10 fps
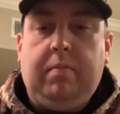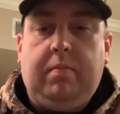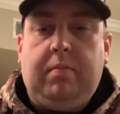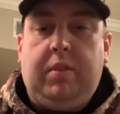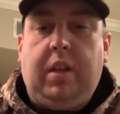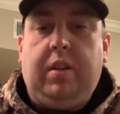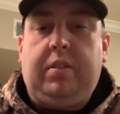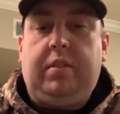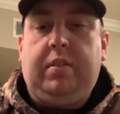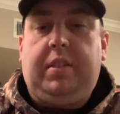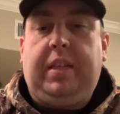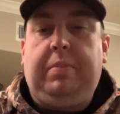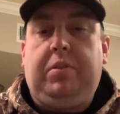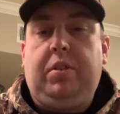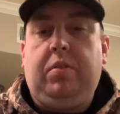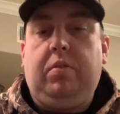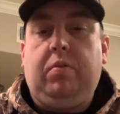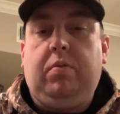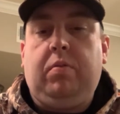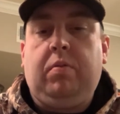ducks seem
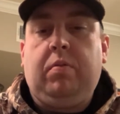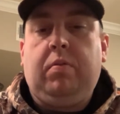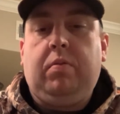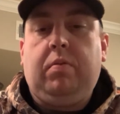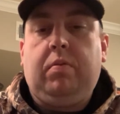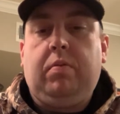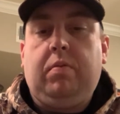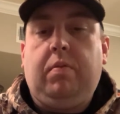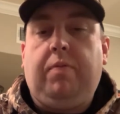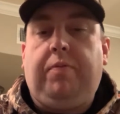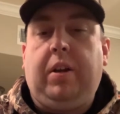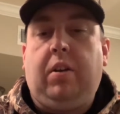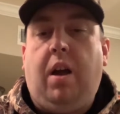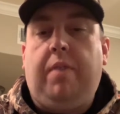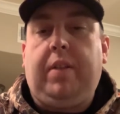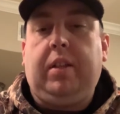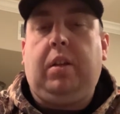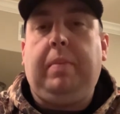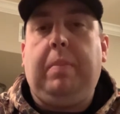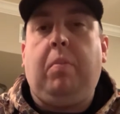to flare off a little
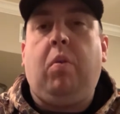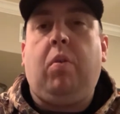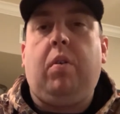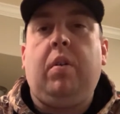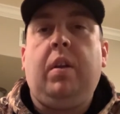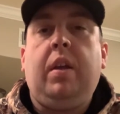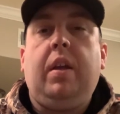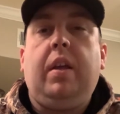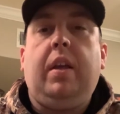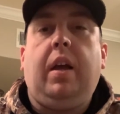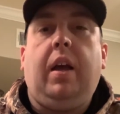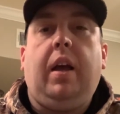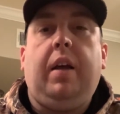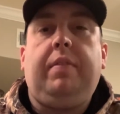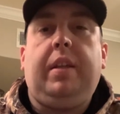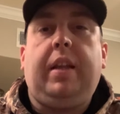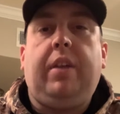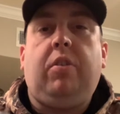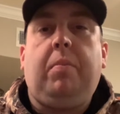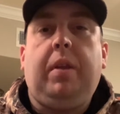bit more than they
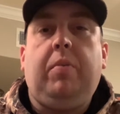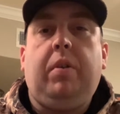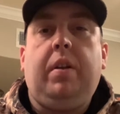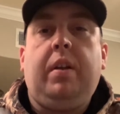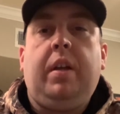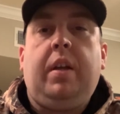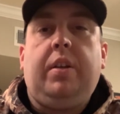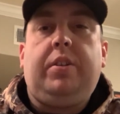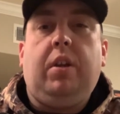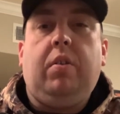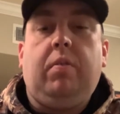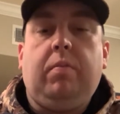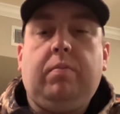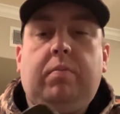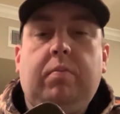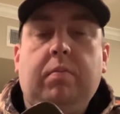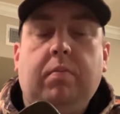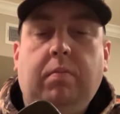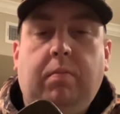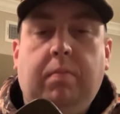normally would. So
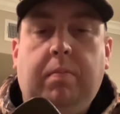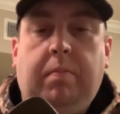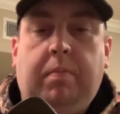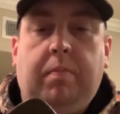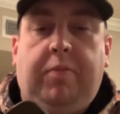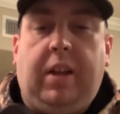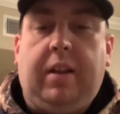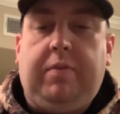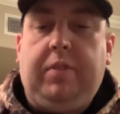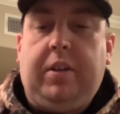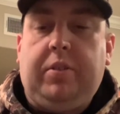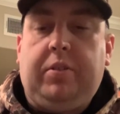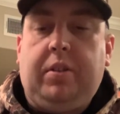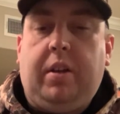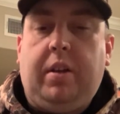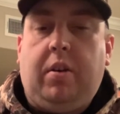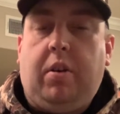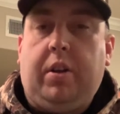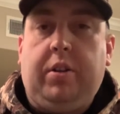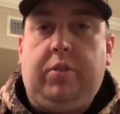Flock-A-Flickers
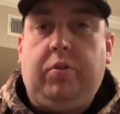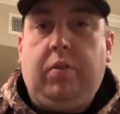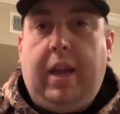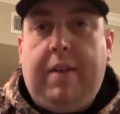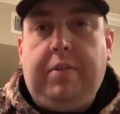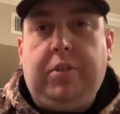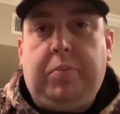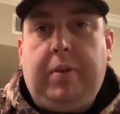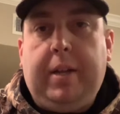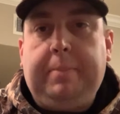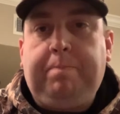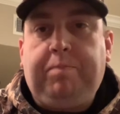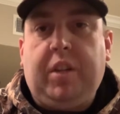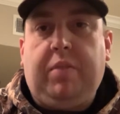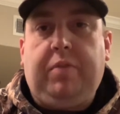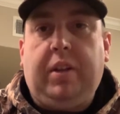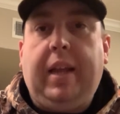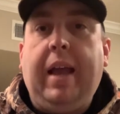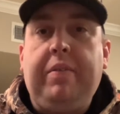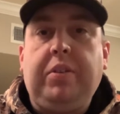are a good tool to have in your spread. They're fun to
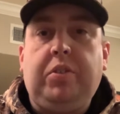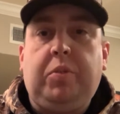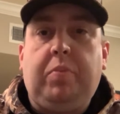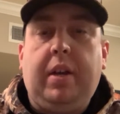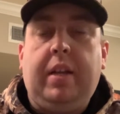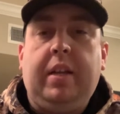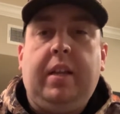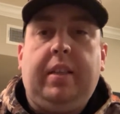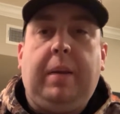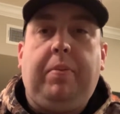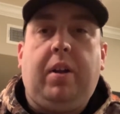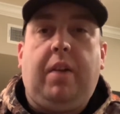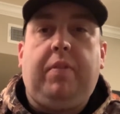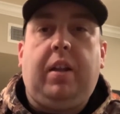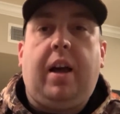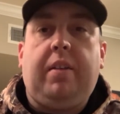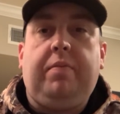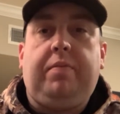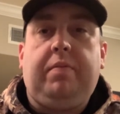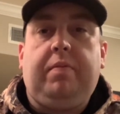have in your spread. They put off a lot
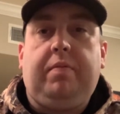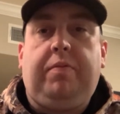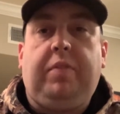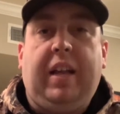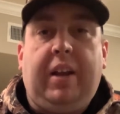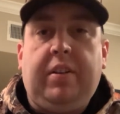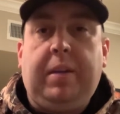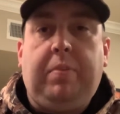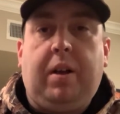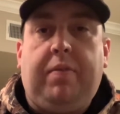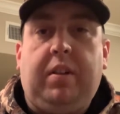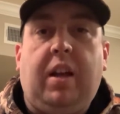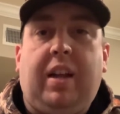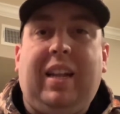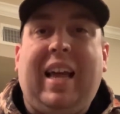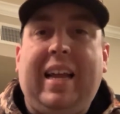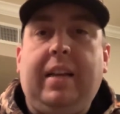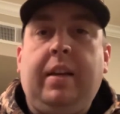of flare. They put off a lot of light.